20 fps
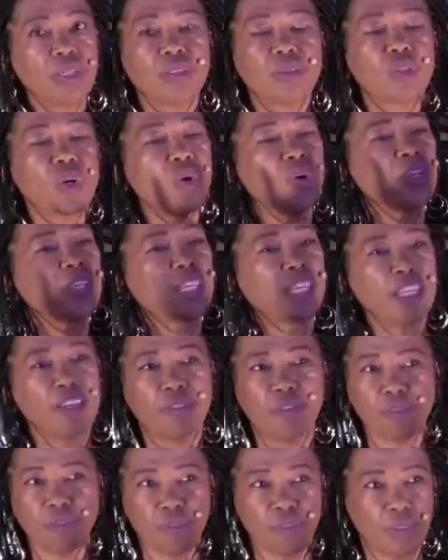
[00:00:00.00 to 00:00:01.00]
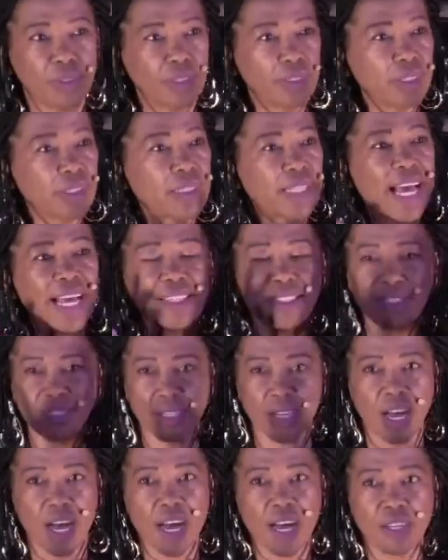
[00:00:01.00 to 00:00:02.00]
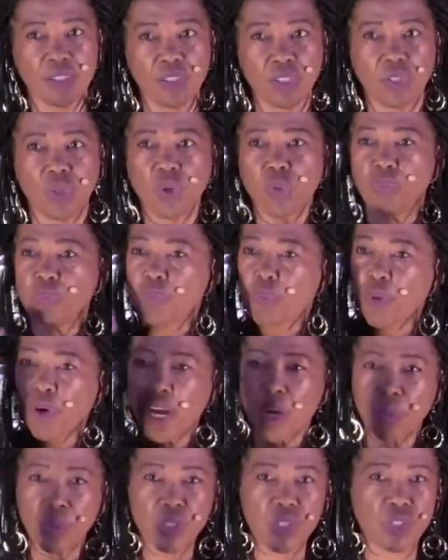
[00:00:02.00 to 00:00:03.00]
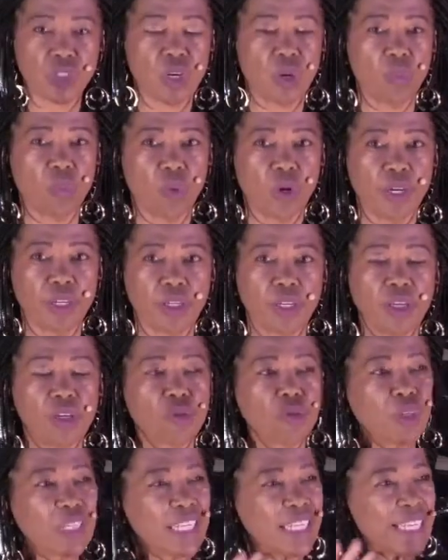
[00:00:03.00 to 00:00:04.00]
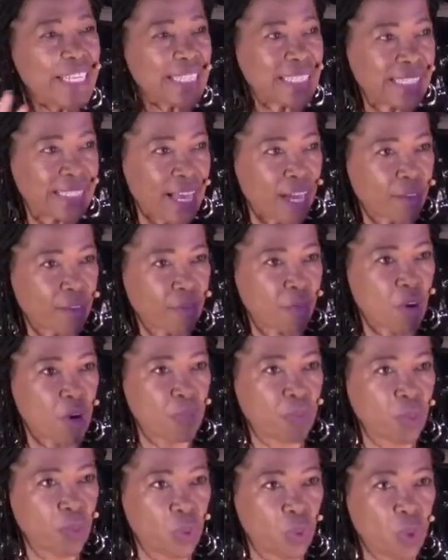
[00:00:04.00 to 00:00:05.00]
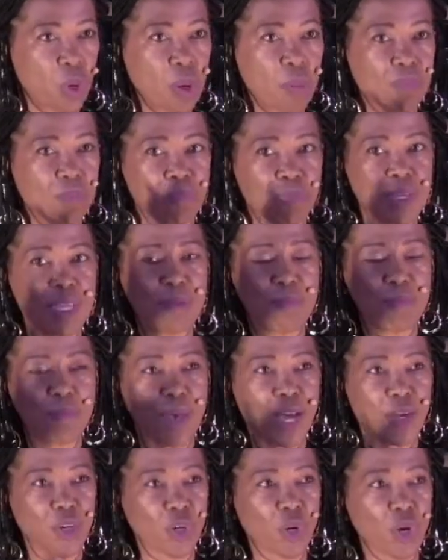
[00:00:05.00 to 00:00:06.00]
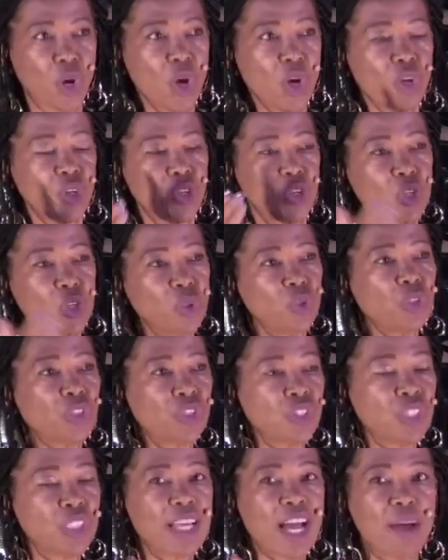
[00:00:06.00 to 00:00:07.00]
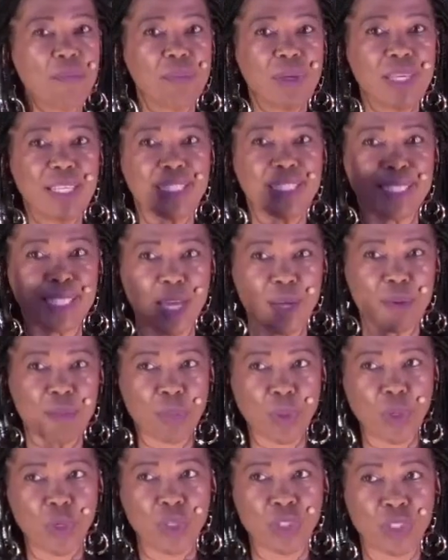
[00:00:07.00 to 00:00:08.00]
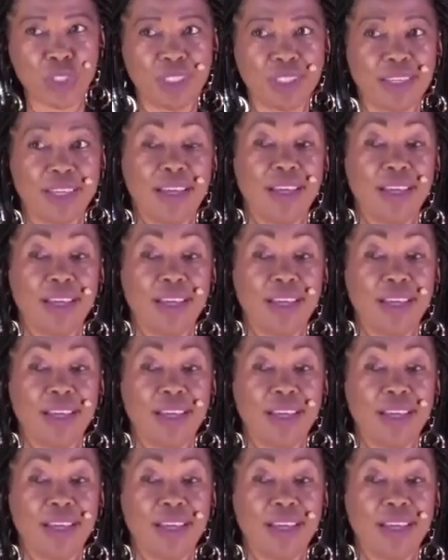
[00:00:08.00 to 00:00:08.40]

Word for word: Go give that to God. You know, pray with someone, release that from you, be better. You should not be the same person